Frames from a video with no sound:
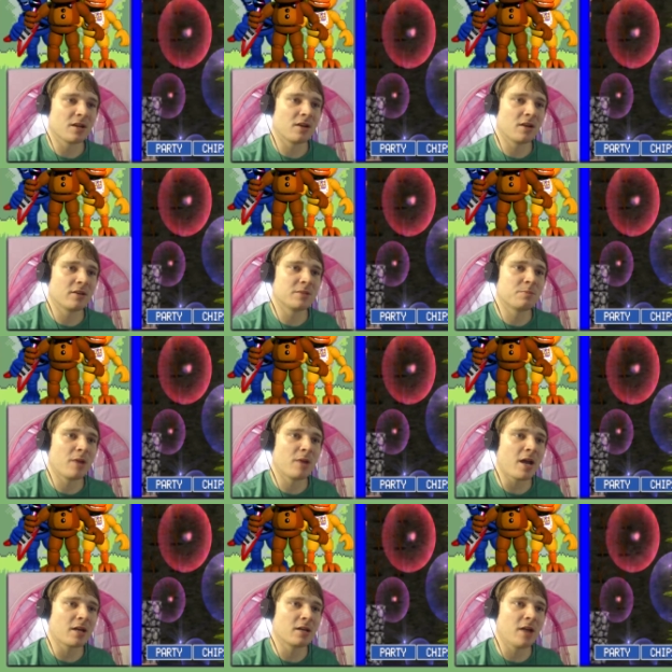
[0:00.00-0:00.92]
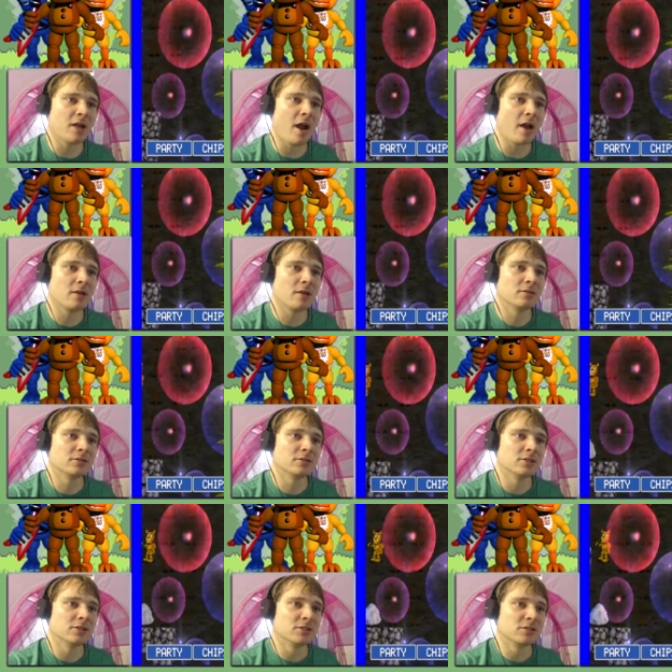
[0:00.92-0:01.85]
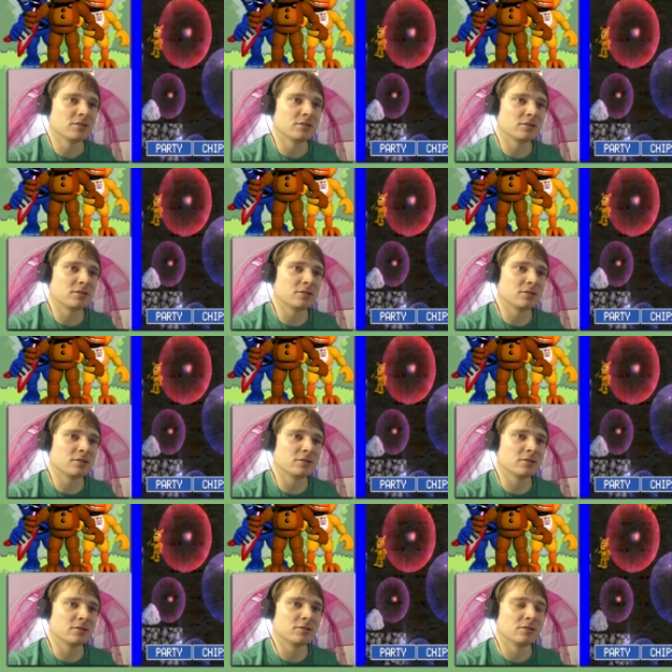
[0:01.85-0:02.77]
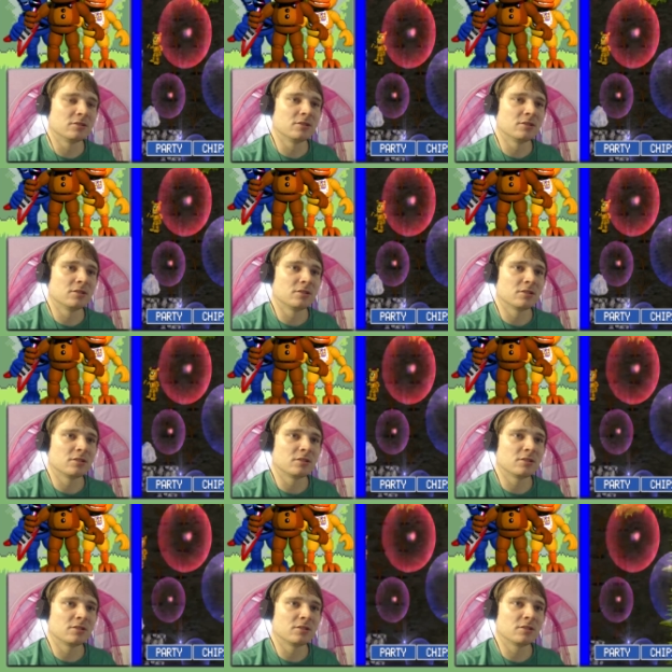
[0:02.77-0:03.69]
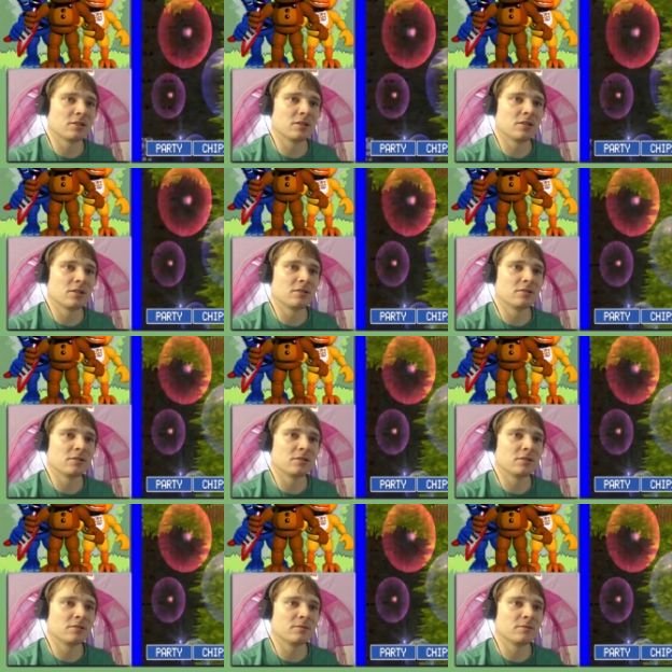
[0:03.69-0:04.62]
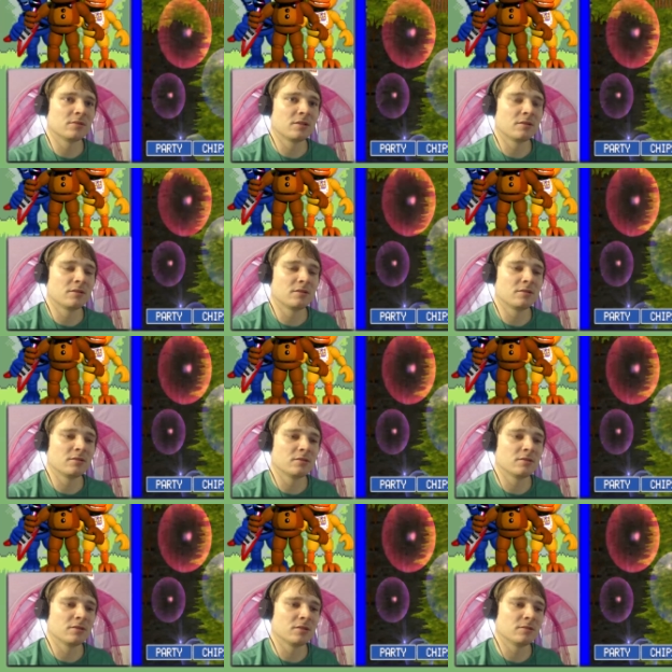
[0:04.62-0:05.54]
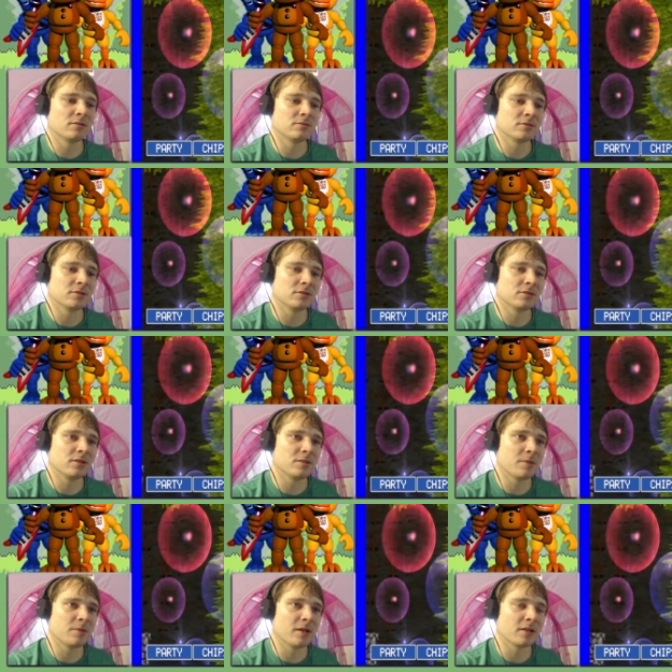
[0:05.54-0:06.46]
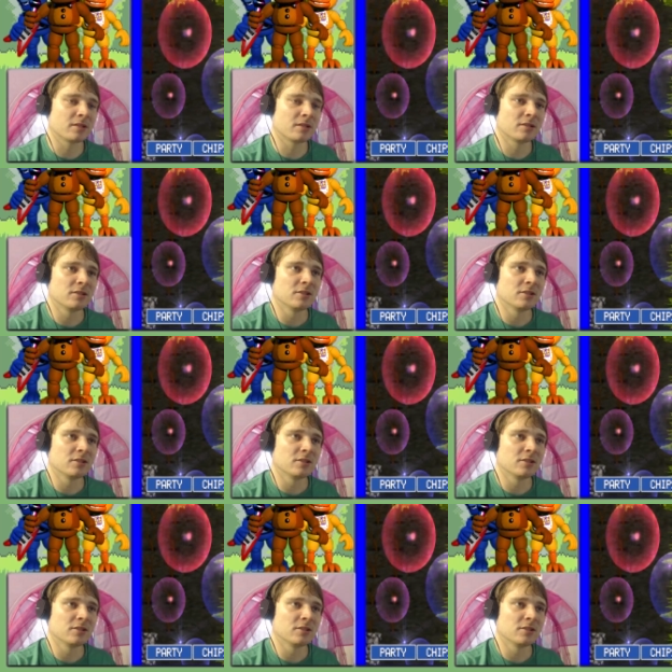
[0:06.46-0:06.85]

Oh, he's back again! No! Oh. Uh, well, uh, uh, well, he's back.